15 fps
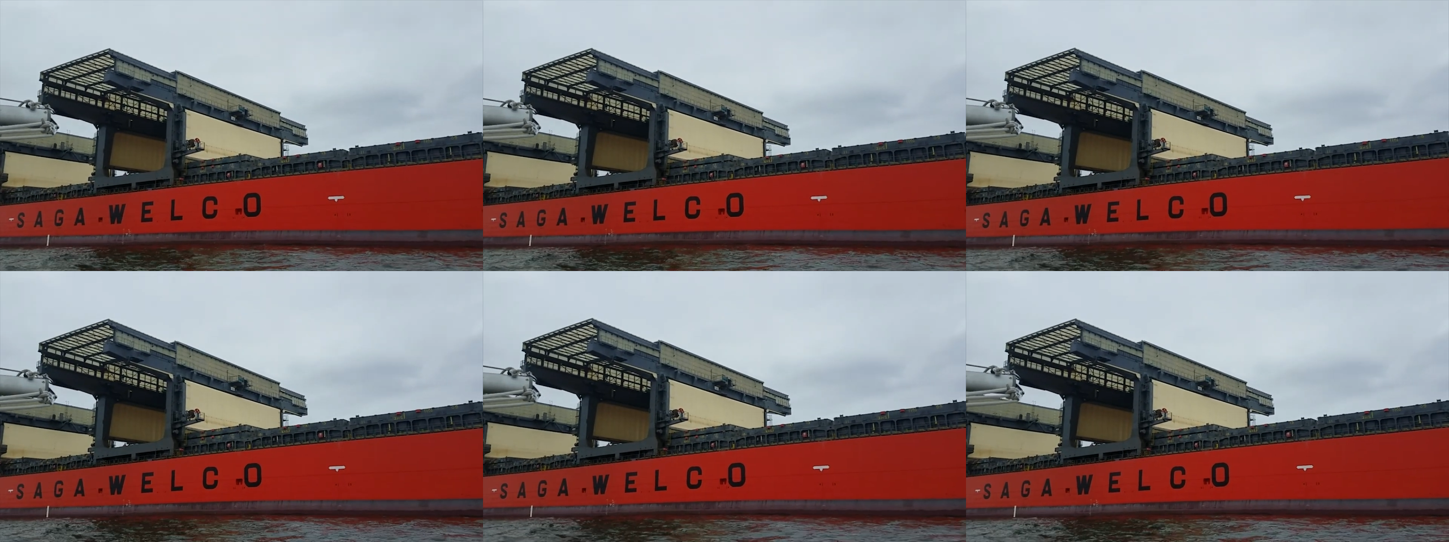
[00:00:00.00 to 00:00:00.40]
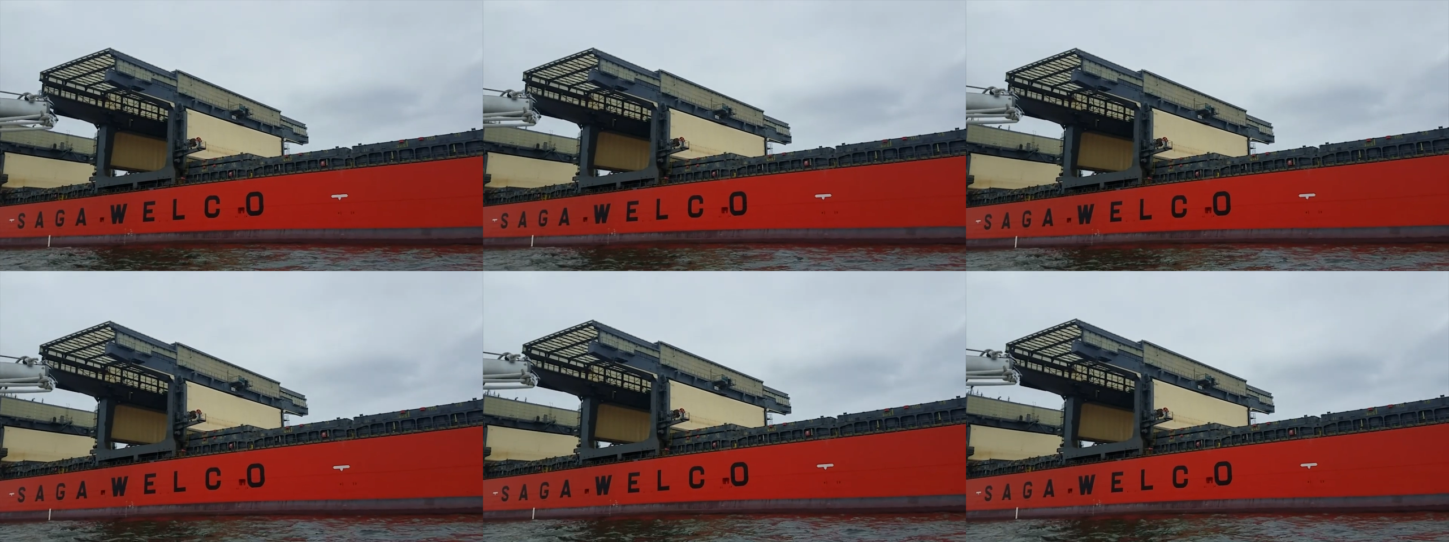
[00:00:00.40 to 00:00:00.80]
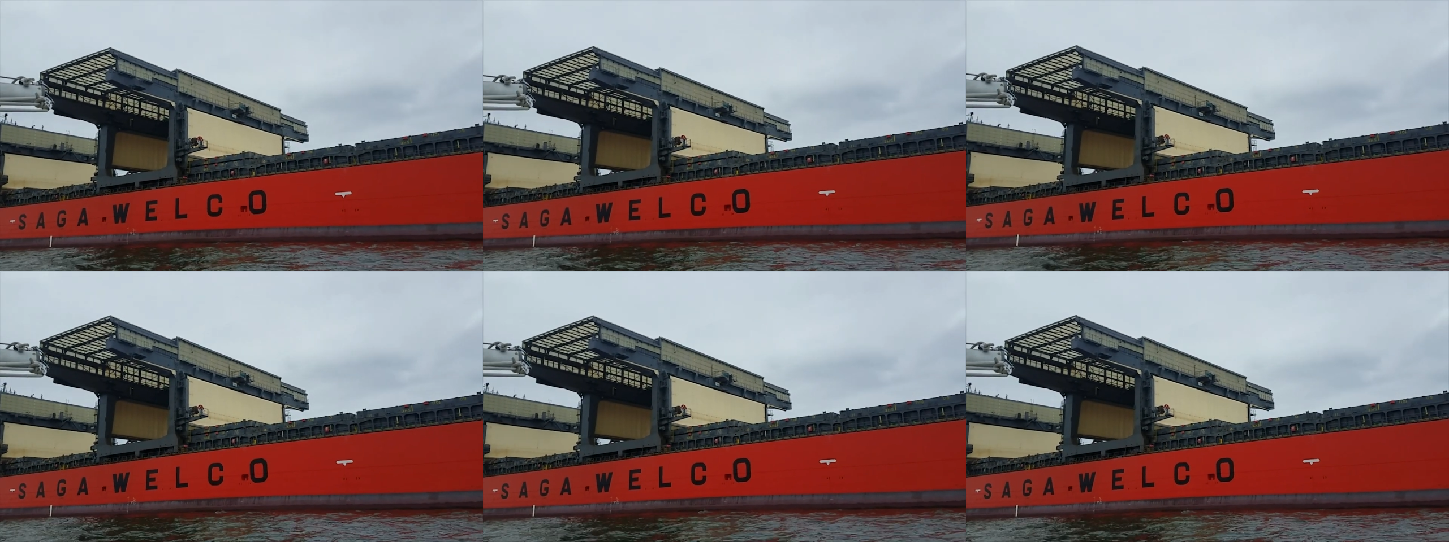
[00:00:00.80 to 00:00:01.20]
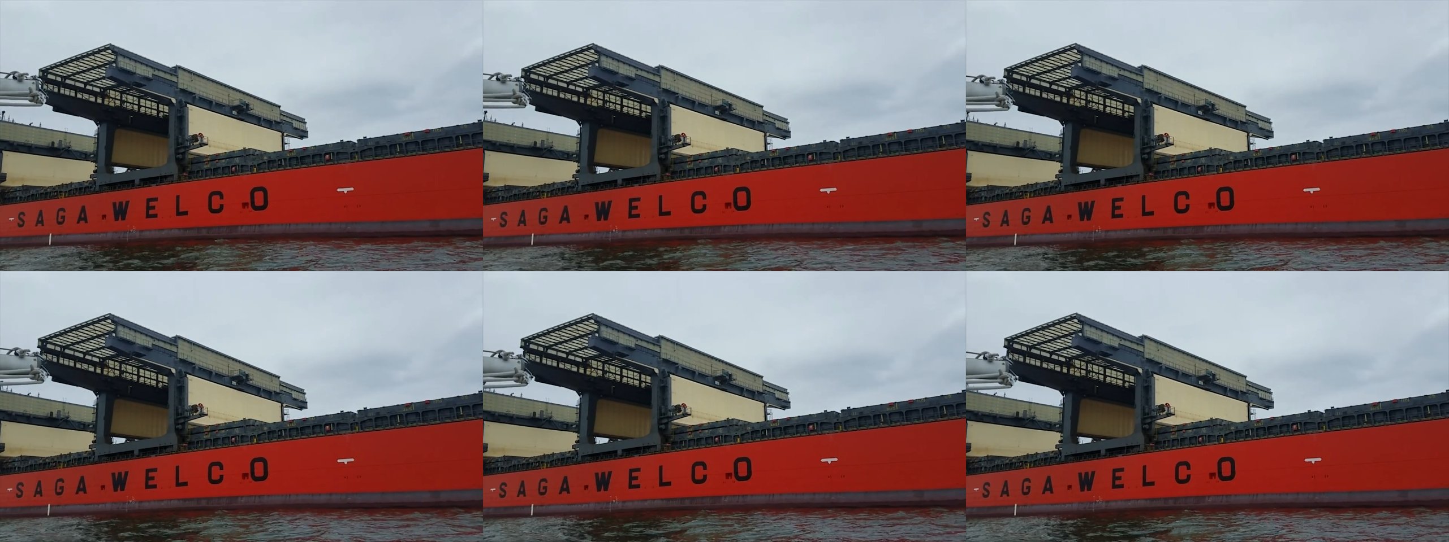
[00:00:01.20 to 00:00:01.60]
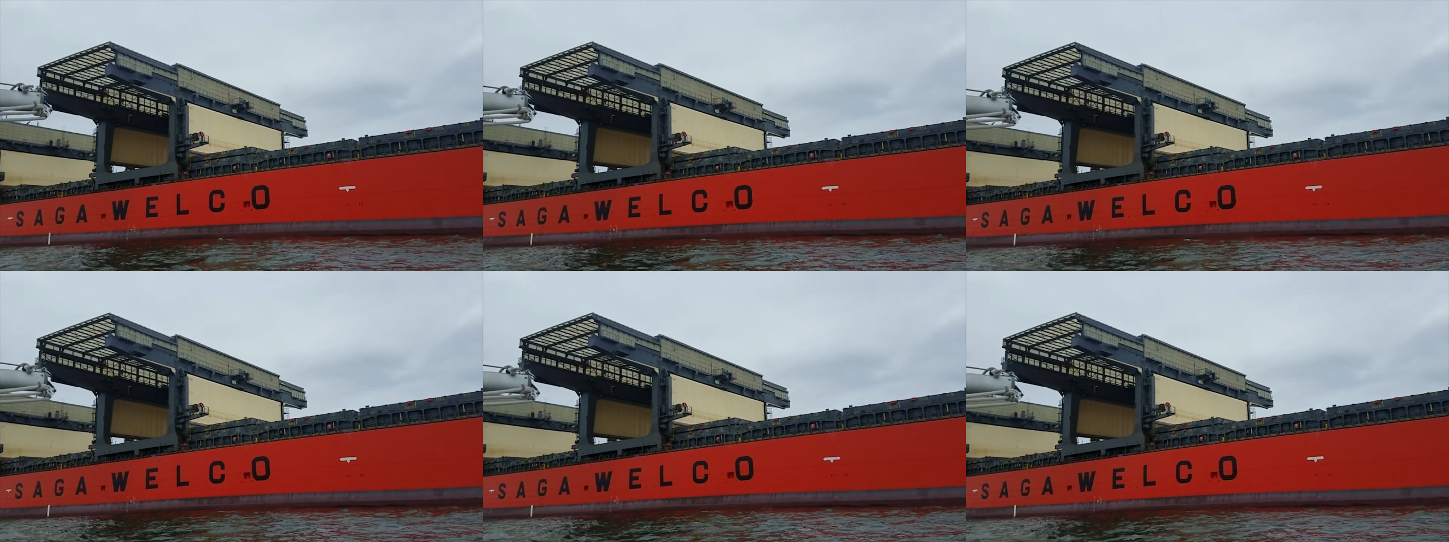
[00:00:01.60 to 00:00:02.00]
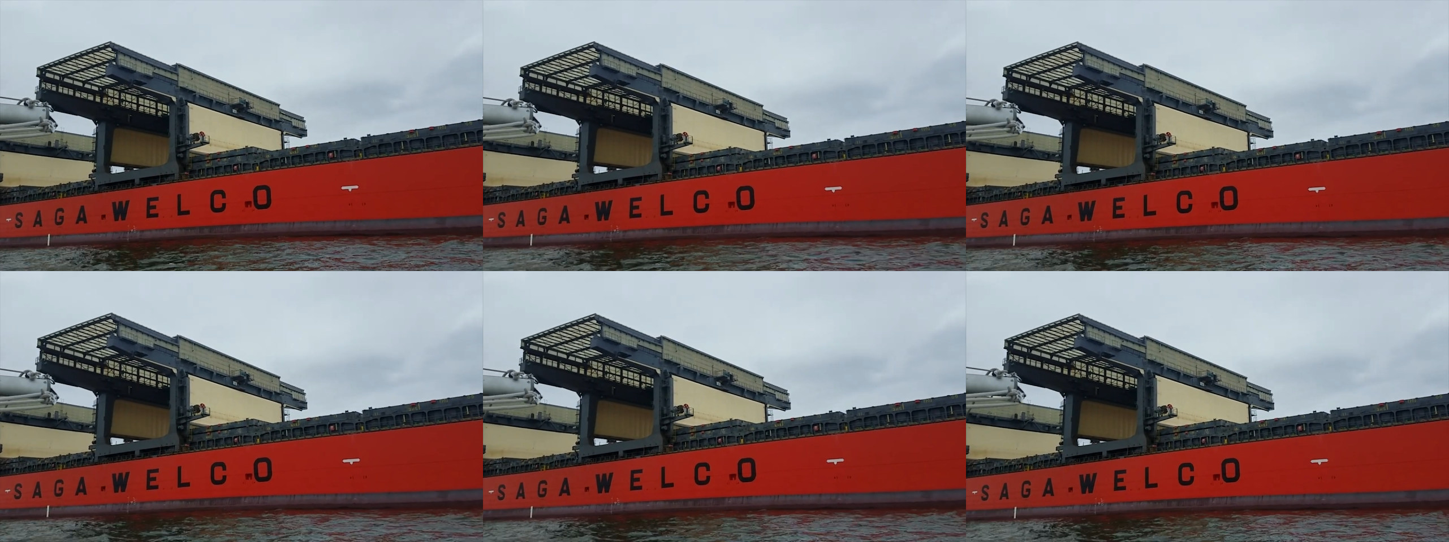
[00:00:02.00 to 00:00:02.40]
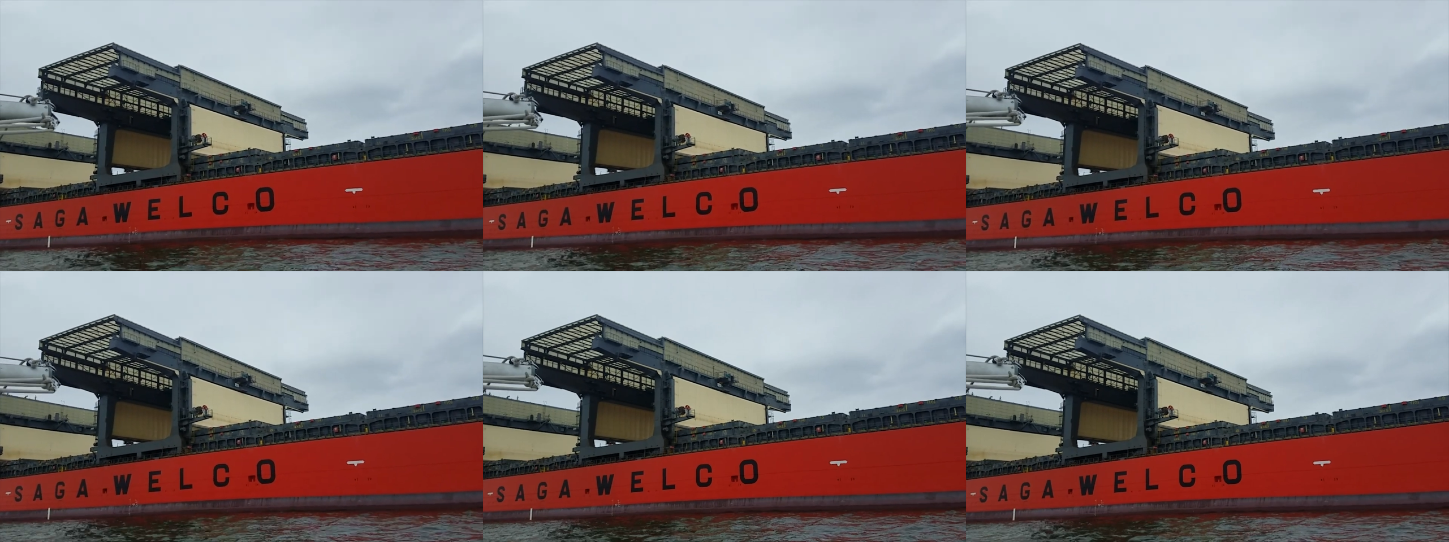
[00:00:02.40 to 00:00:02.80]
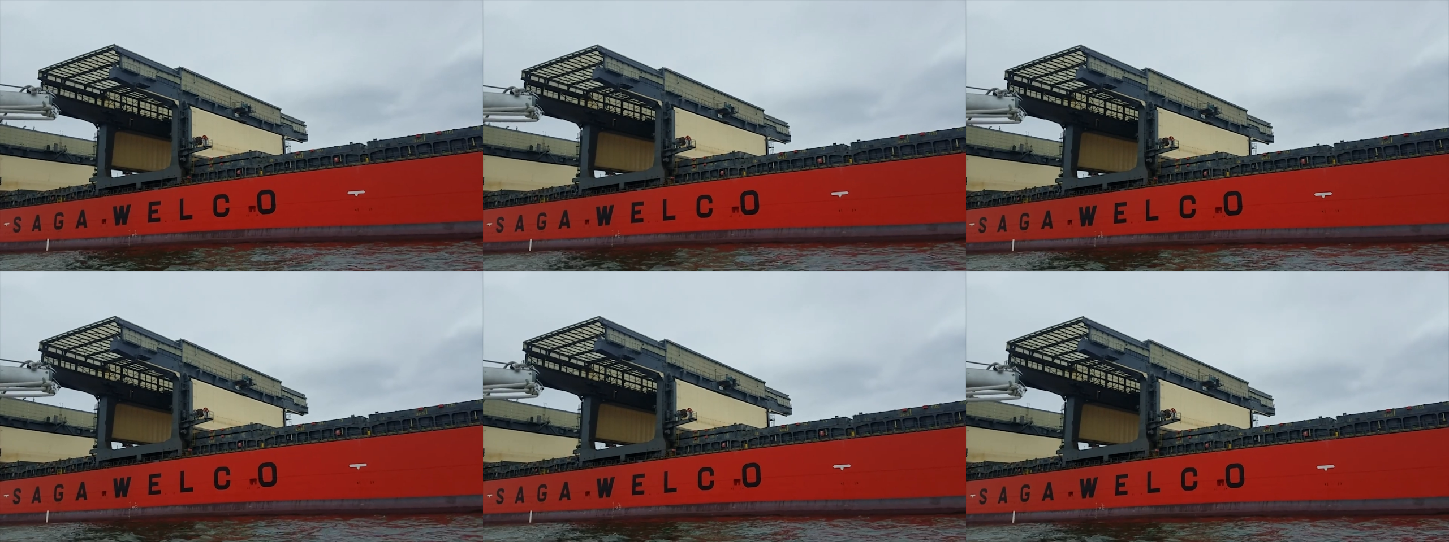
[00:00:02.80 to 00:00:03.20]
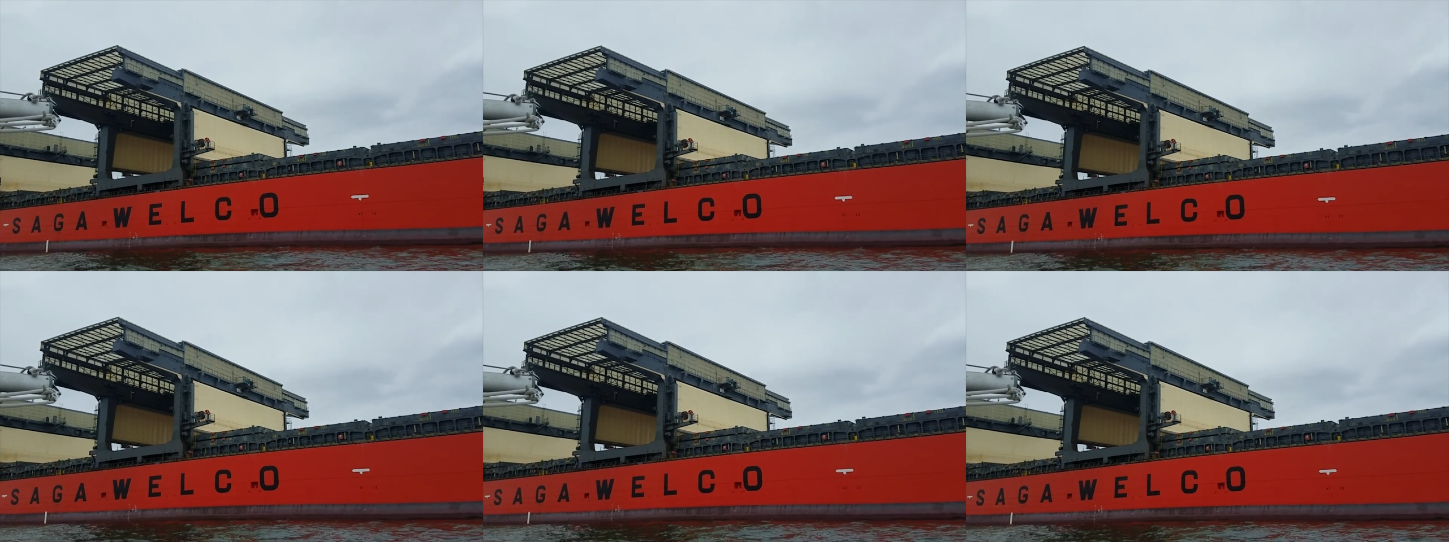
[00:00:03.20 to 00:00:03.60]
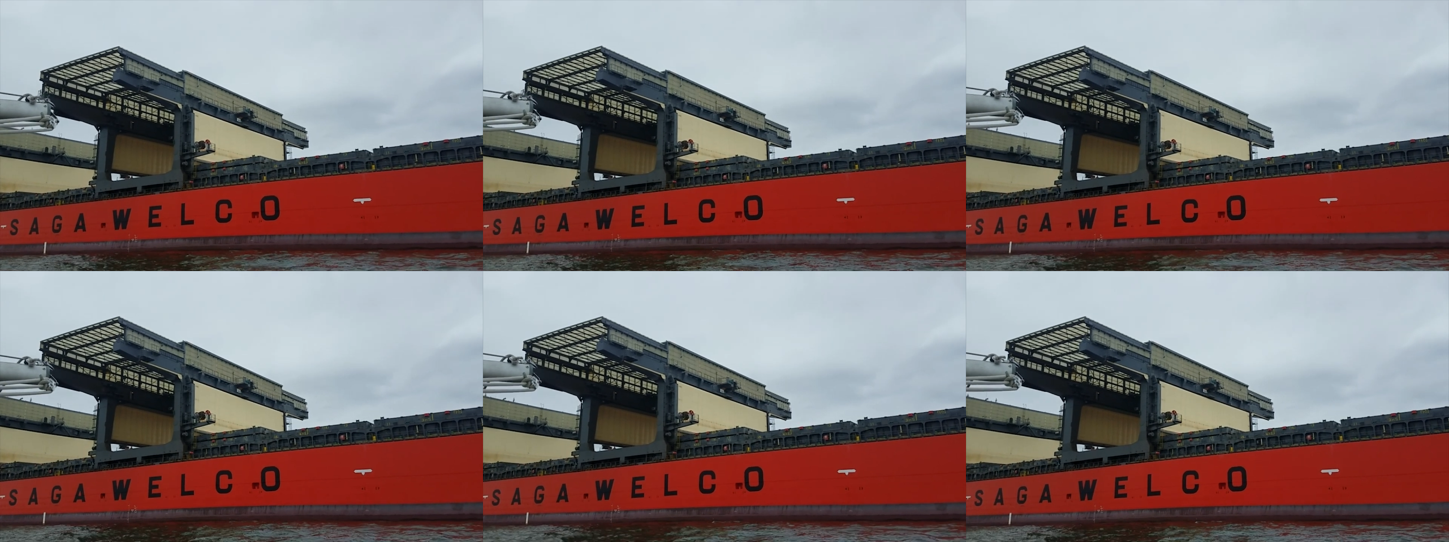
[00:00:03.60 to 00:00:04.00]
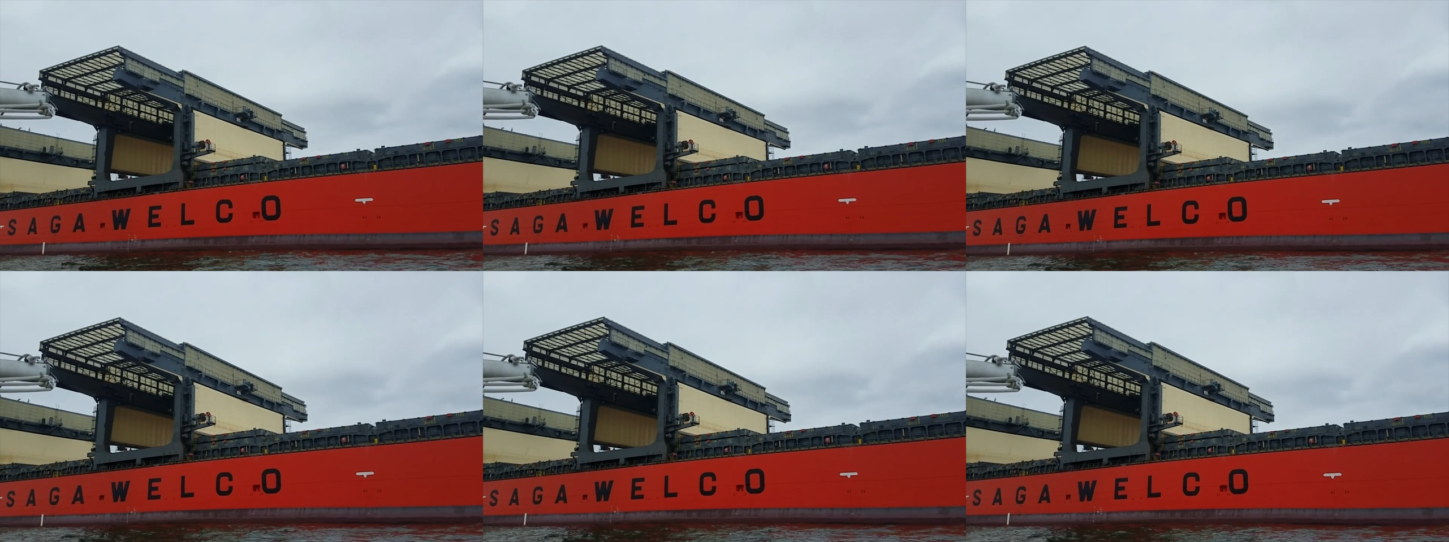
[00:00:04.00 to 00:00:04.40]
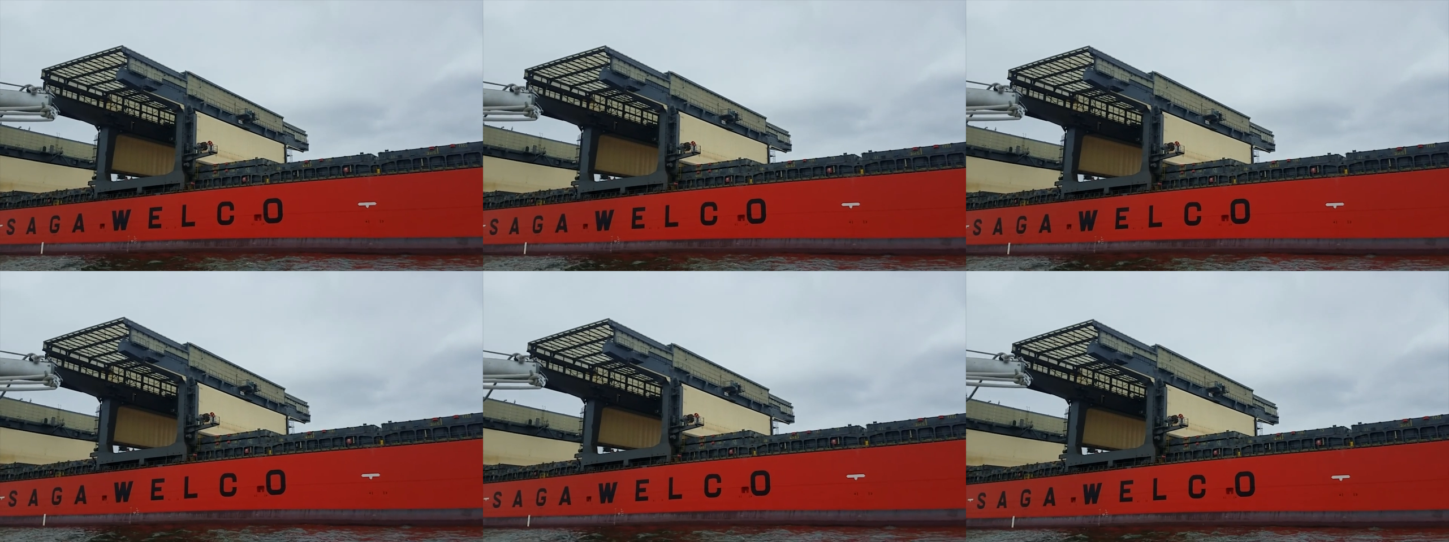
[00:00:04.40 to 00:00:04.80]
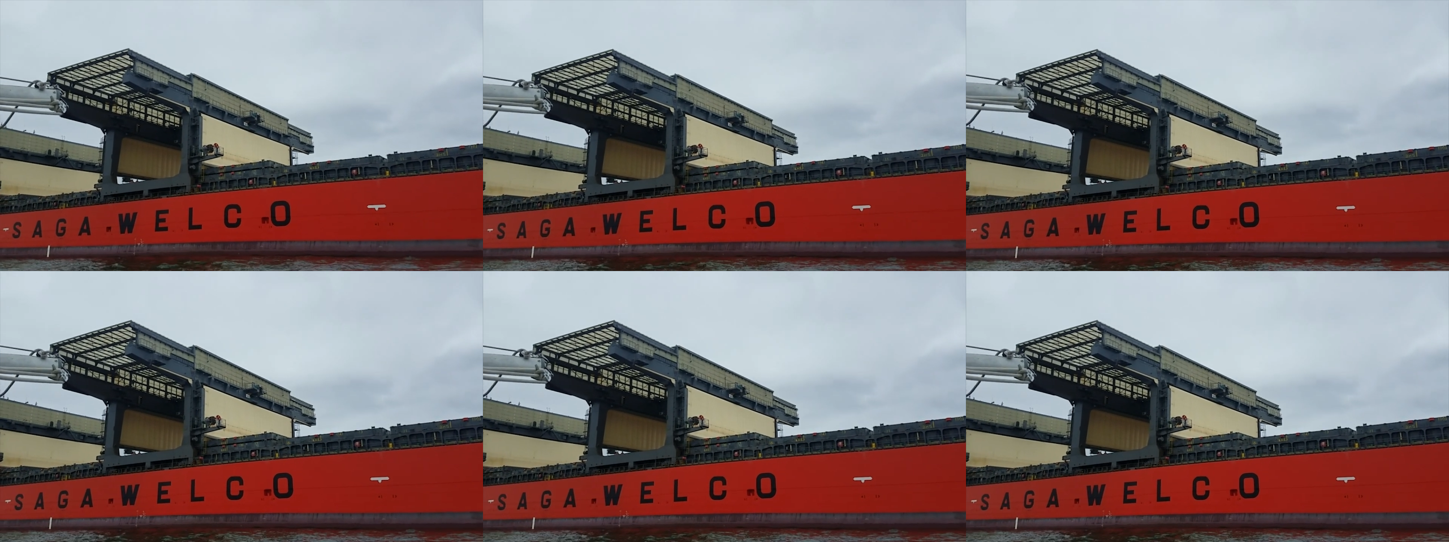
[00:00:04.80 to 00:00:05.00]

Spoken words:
Nobody's mouth can be seen.